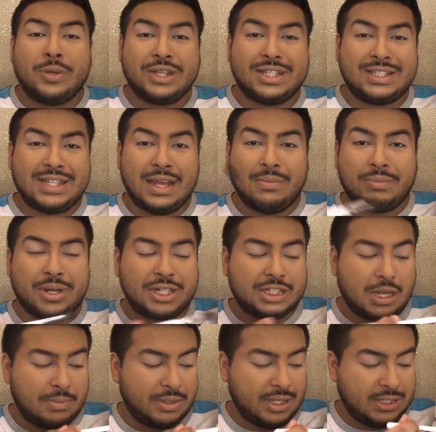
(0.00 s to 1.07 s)
the same brush,
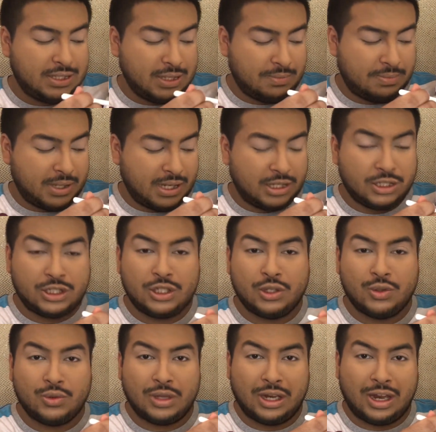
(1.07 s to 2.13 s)
I'm going to dip
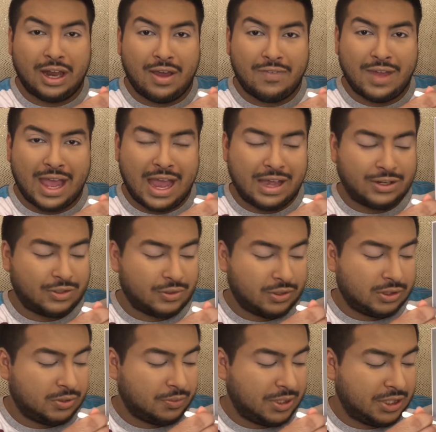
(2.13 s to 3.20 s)
into Love
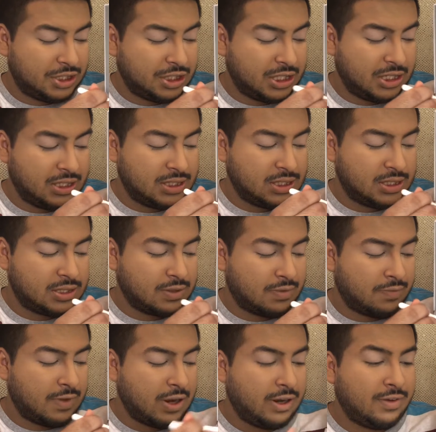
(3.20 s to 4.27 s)
Handles, which is
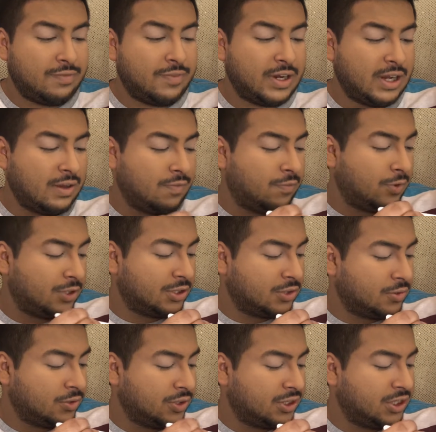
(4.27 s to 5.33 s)
very fitting for this
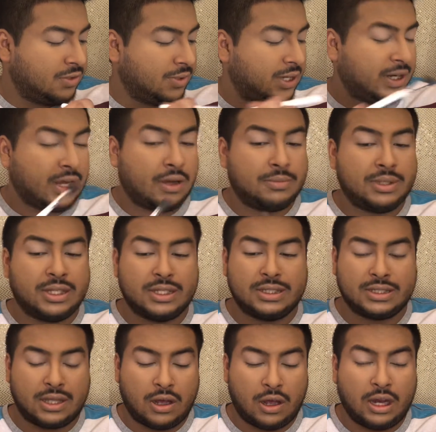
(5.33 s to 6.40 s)
quarantine right now
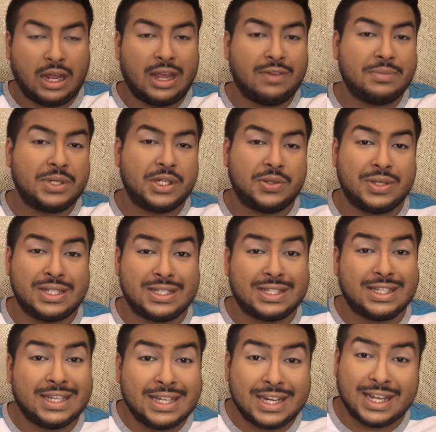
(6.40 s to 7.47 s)
because all I have been doing is
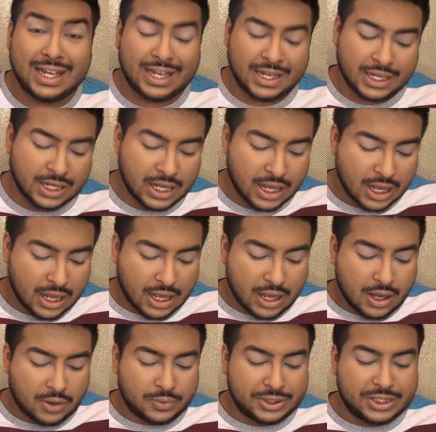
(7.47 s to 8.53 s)
eating,
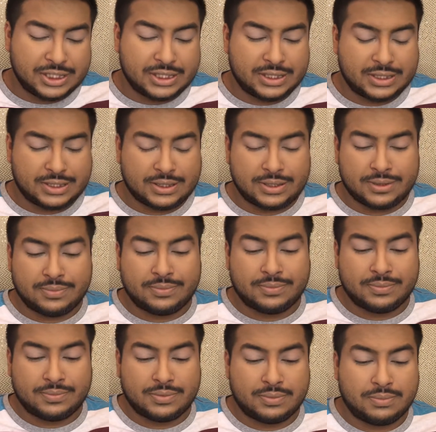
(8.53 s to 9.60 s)
which has
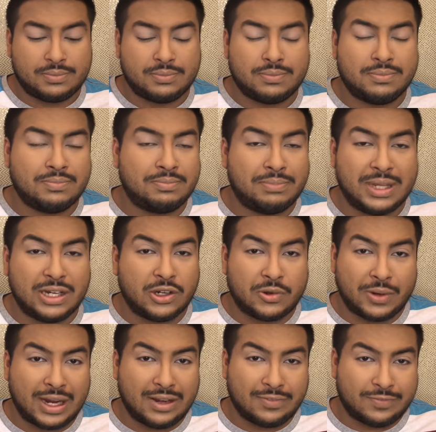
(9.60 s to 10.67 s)
been
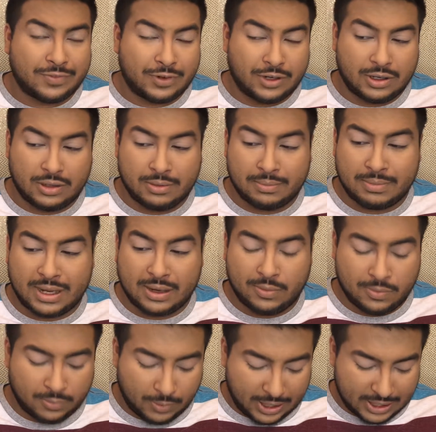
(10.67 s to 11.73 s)
great for my
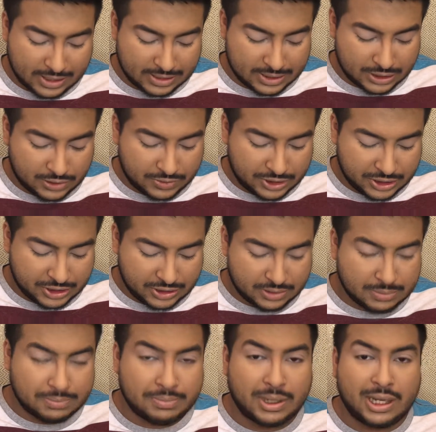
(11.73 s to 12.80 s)
weight
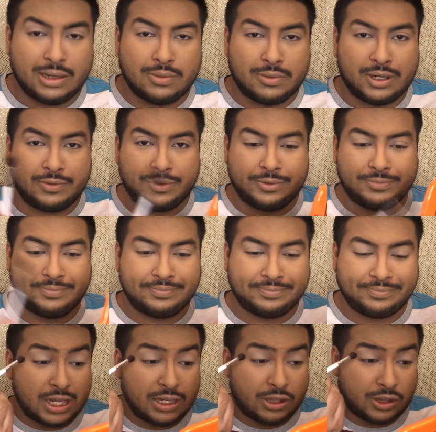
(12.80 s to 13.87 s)
situation, but whatever.
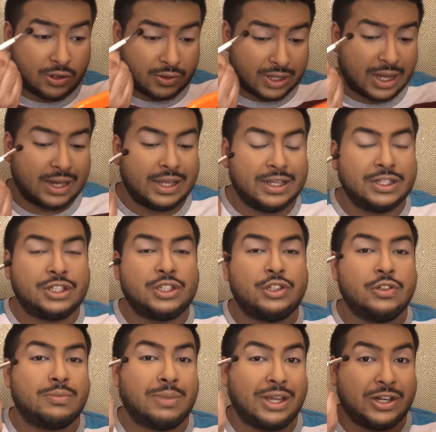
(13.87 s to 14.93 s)
And throw that
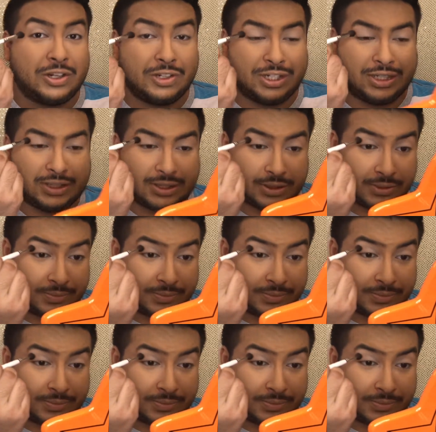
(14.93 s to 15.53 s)
into my crease.